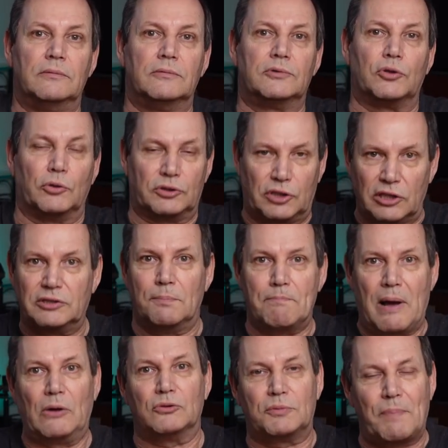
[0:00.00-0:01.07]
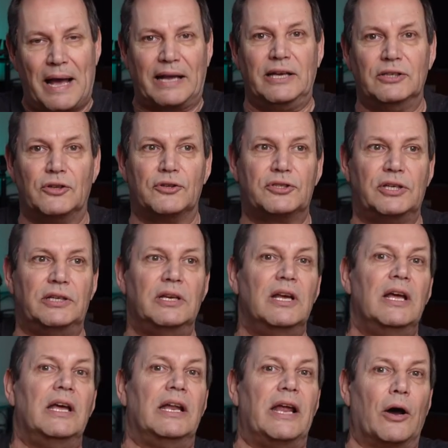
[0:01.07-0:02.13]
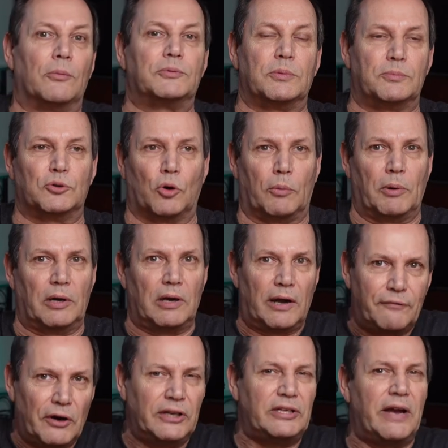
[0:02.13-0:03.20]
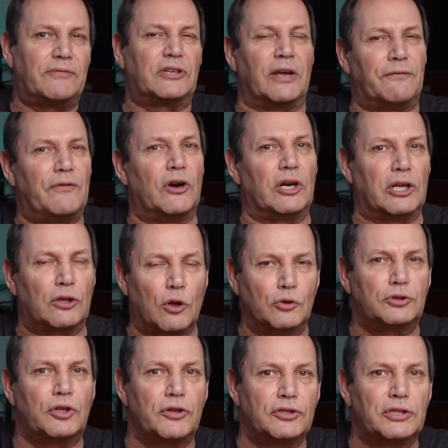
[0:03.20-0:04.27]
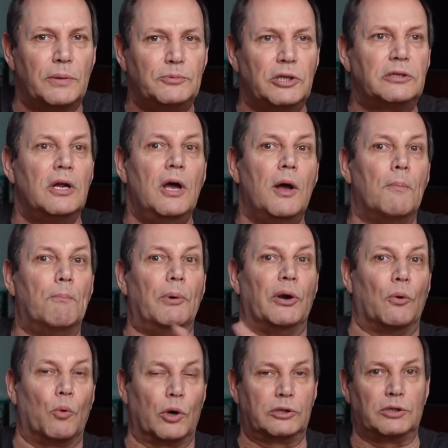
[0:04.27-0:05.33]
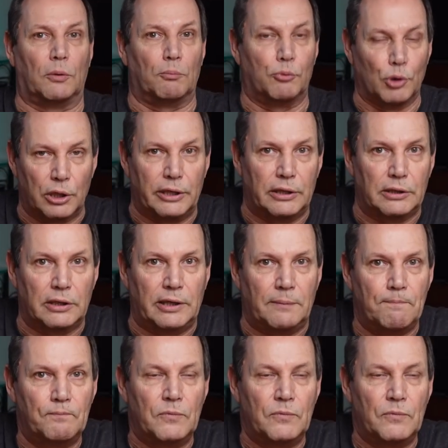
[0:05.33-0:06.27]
So it doesn't bounce back into the scene, it helps absorb it. I find you have to get fairly close to the subject, but it works out brilliantly.